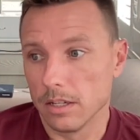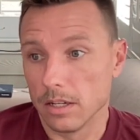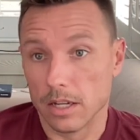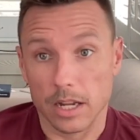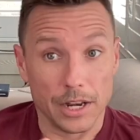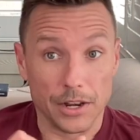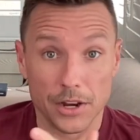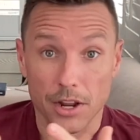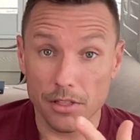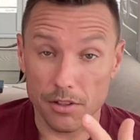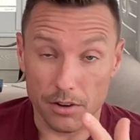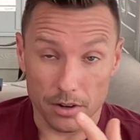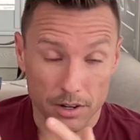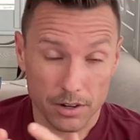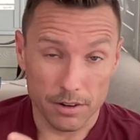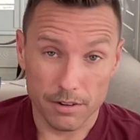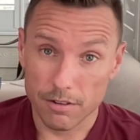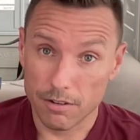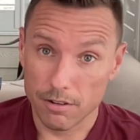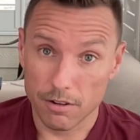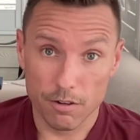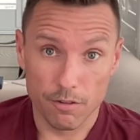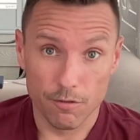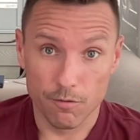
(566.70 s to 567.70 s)
Another
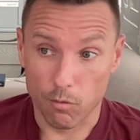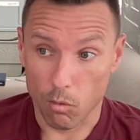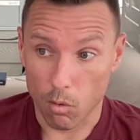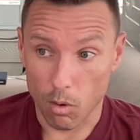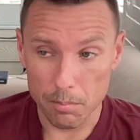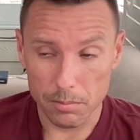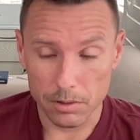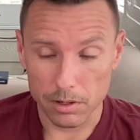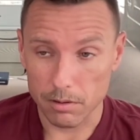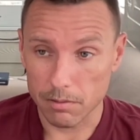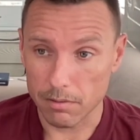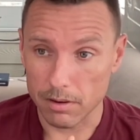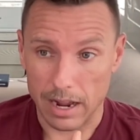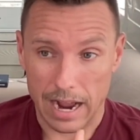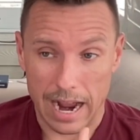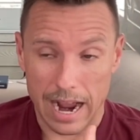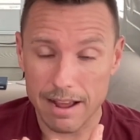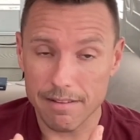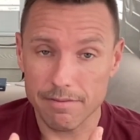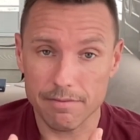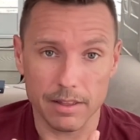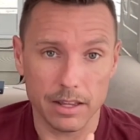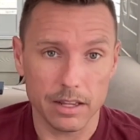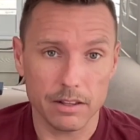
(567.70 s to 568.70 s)
formula, I
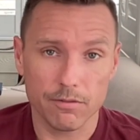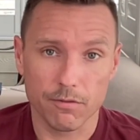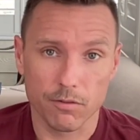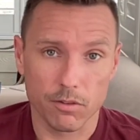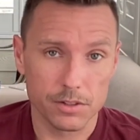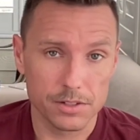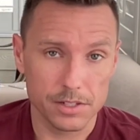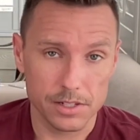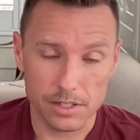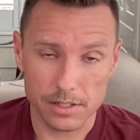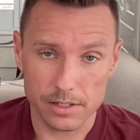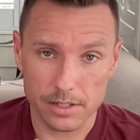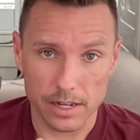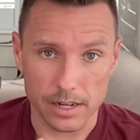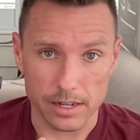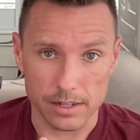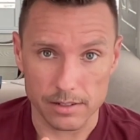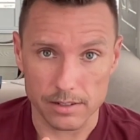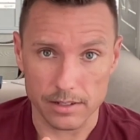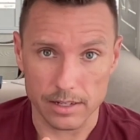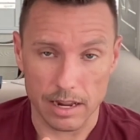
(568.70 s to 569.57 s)
think, for success.